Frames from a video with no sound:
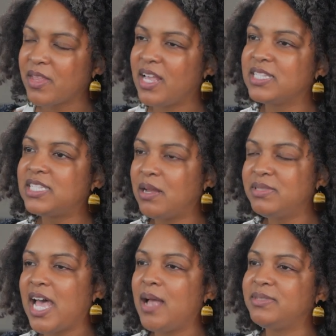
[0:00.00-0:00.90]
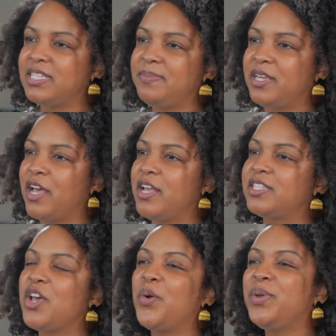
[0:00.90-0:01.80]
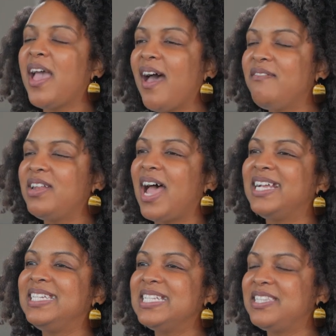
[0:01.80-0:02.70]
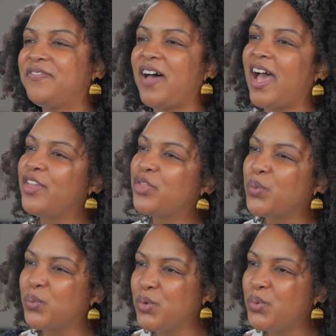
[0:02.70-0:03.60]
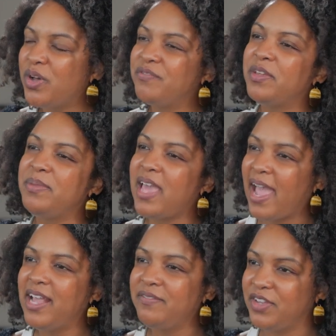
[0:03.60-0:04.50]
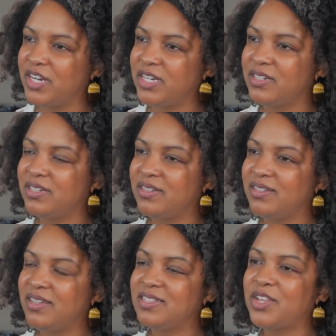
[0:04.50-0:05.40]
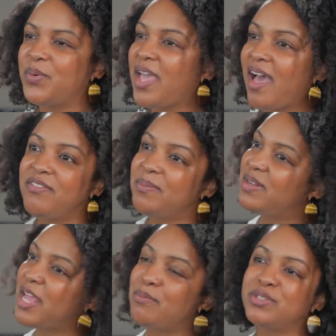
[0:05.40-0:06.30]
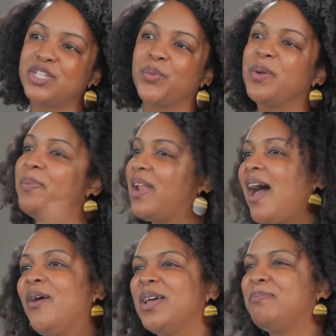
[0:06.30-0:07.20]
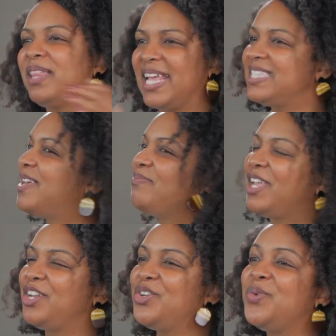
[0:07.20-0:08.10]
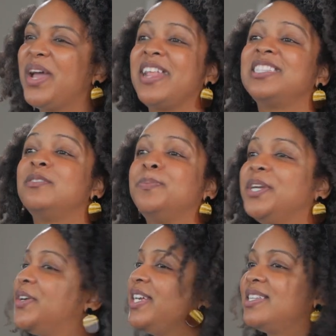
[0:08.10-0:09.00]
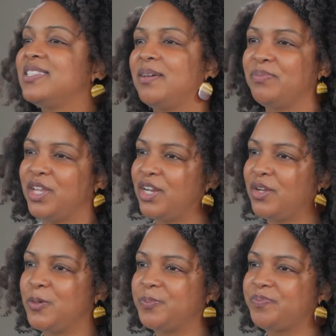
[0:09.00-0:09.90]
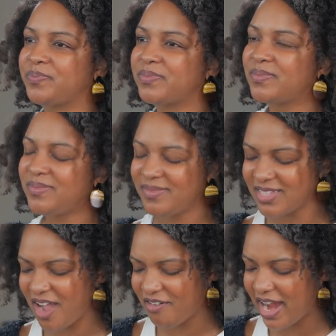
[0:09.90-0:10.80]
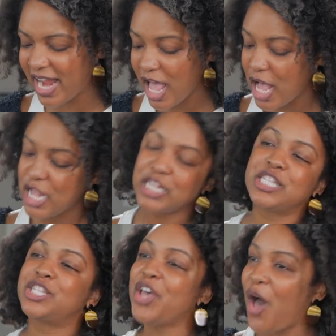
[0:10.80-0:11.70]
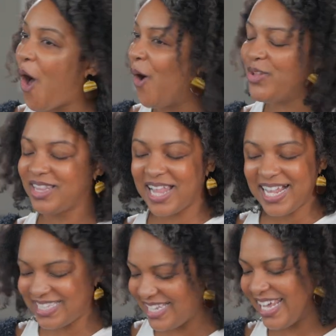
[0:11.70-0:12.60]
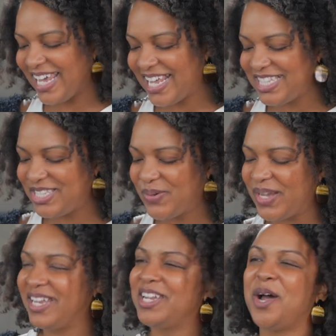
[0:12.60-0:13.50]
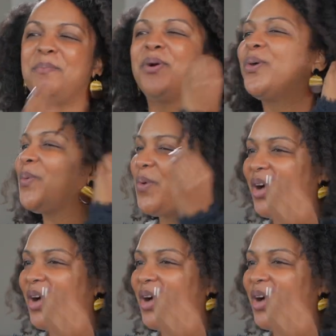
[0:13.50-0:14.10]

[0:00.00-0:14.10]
And sometimes it's because we haven't identified the root of the behavior. And so we haven't been able to rip it out and plant something new and experience something new. All right. So let's get into it. Number